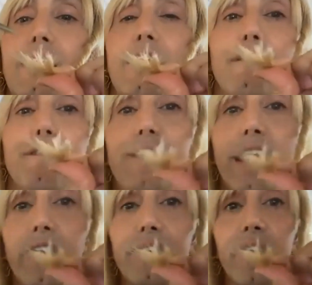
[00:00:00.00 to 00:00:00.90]

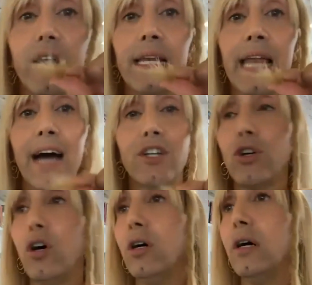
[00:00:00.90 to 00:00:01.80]
very, very
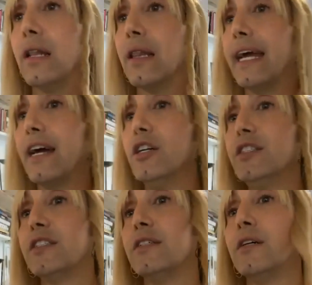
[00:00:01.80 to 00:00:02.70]
natural layers